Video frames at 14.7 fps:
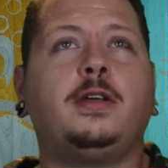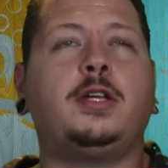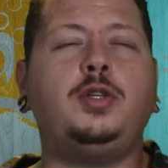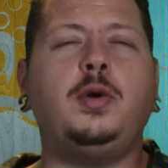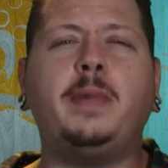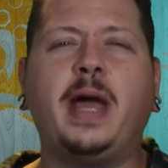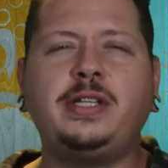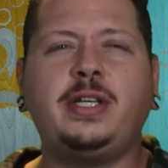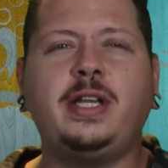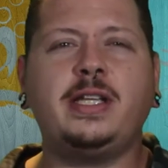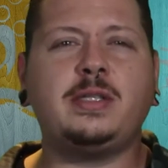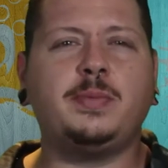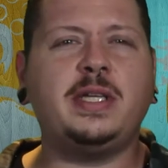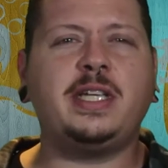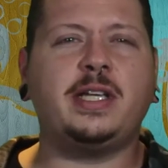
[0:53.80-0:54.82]
Could you imagine
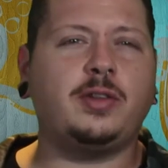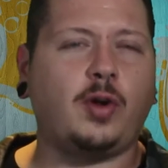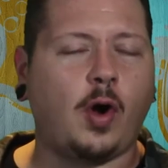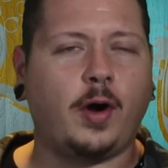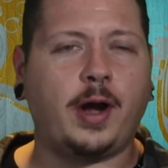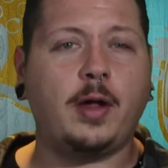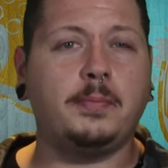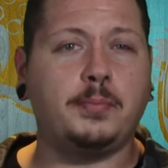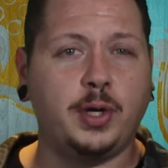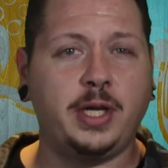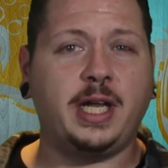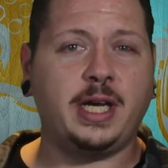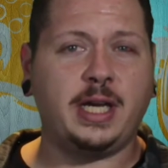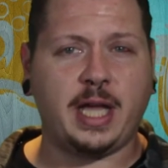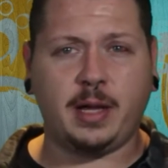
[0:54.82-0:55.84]
that? Somebody taking their heart out and putting
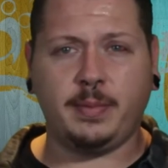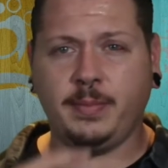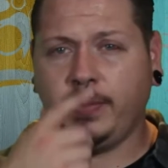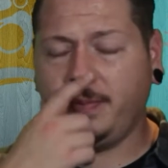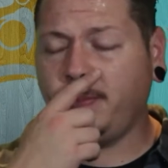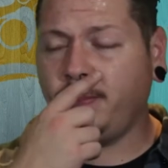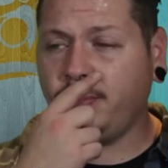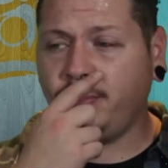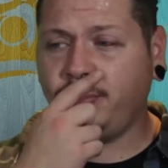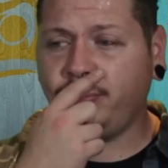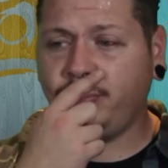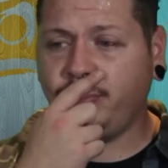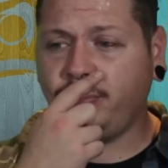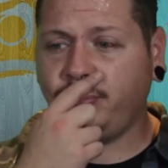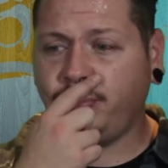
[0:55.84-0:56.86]
it in a game?
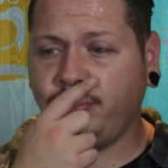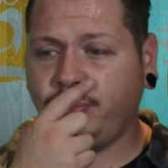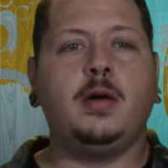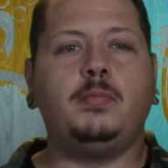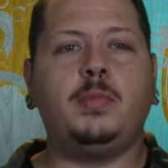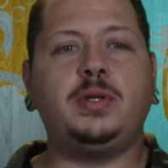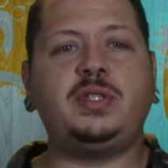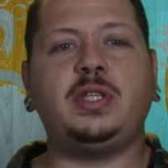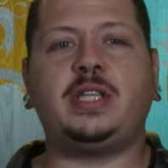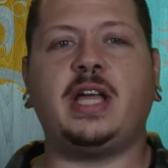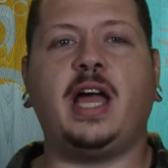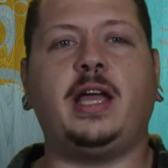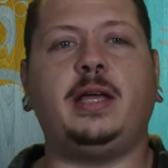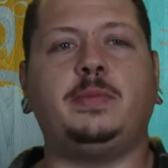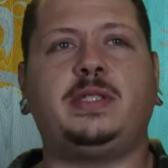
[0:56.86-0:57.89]
Most of the
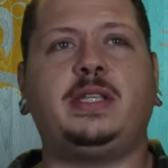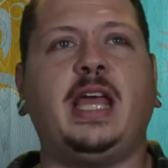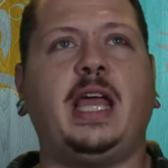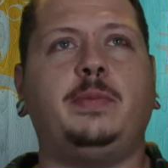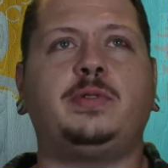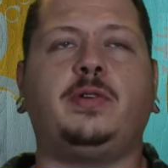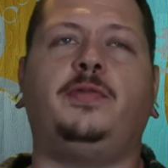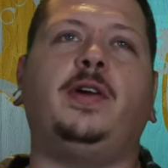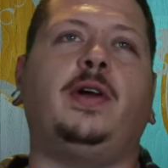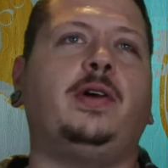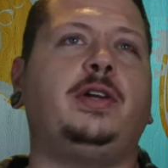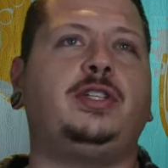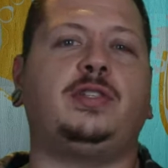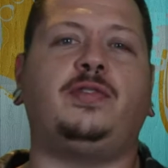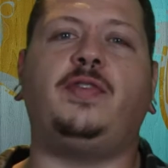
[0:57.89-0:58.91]
times, games are
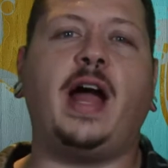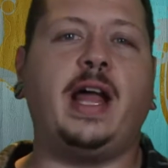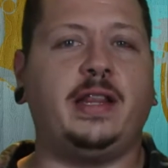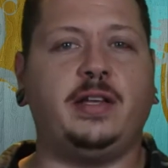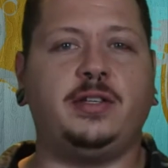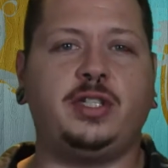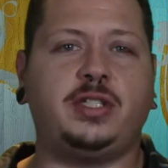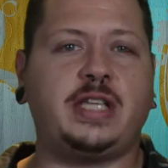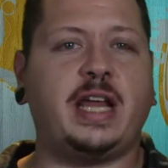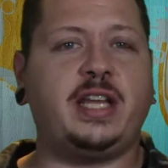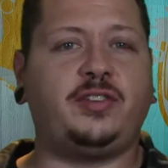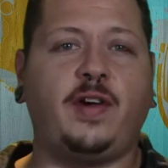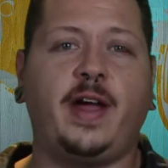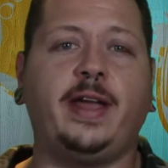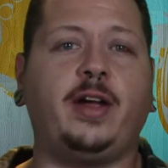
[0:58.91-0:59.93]
very just violent, just
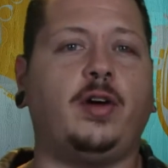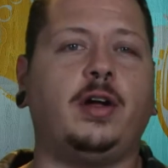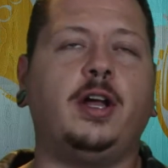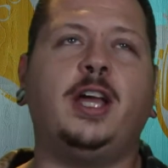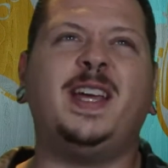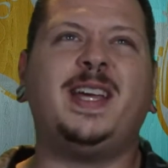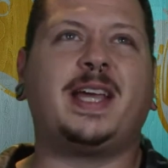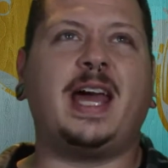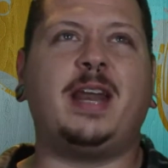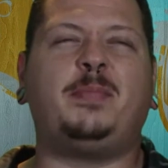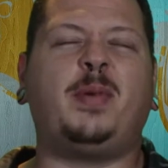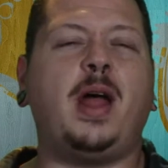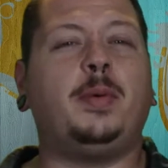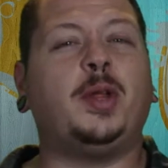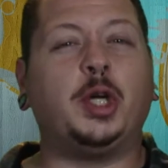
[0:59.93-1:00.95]
satisfying our kind of
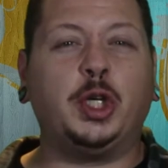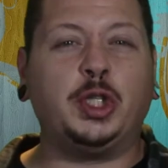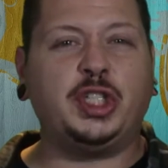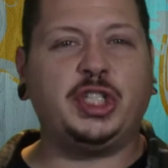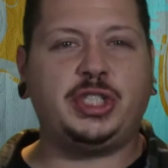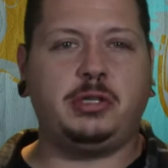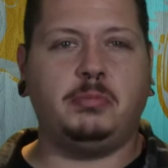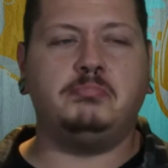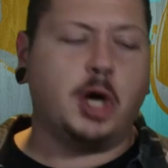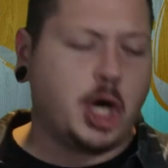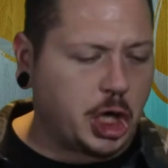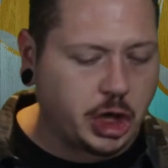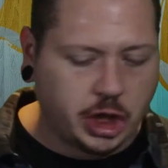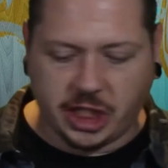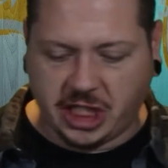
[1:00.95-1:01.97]
primal urges to
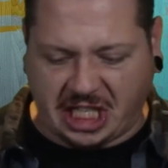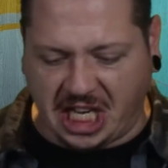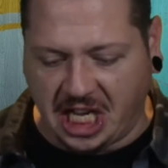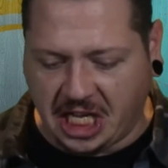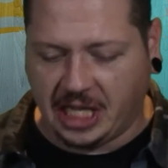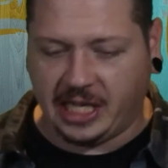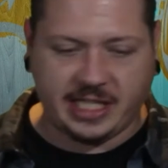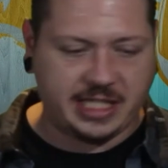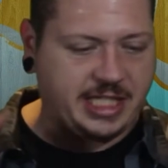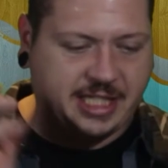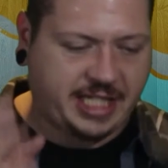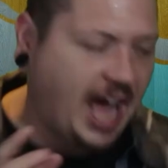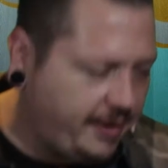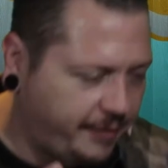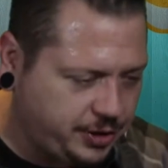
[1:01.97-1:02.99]
murder and kill and
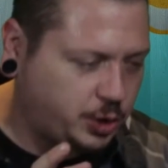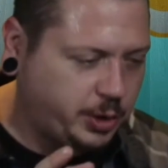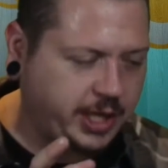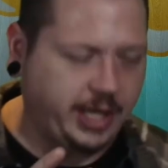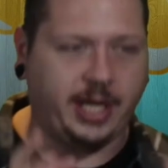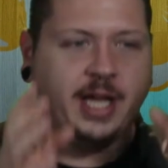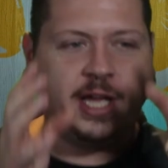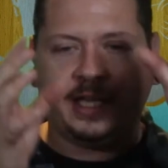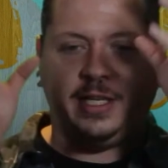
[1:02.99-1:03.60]
savagery.